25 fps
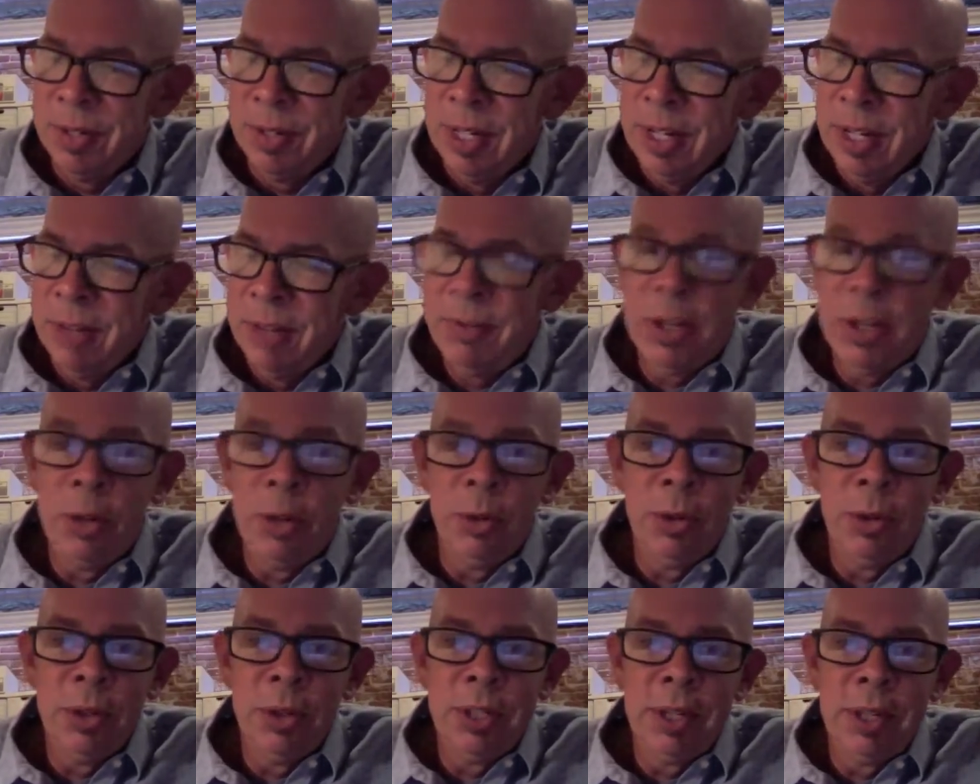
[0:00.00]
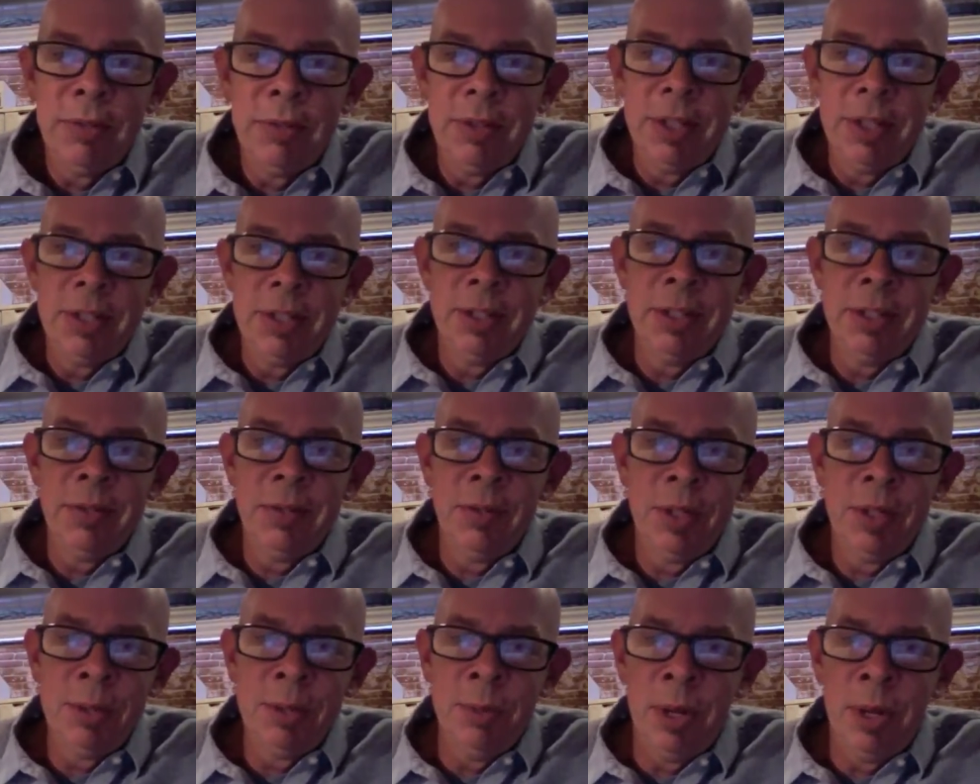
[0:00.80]
federal definition
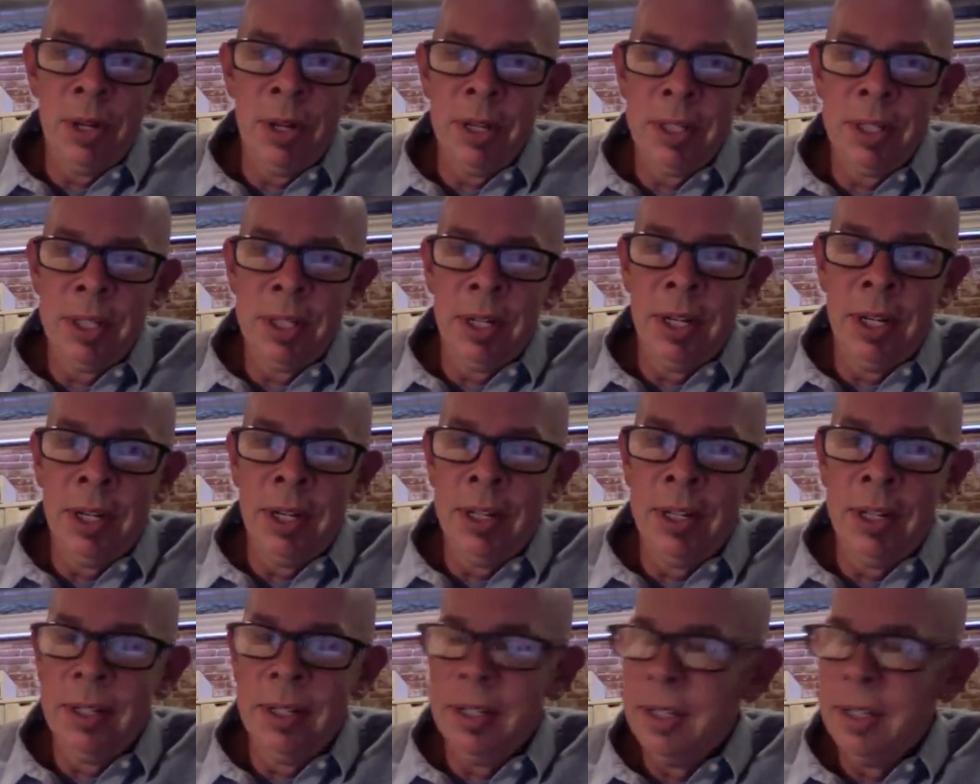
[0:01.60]
of small cell.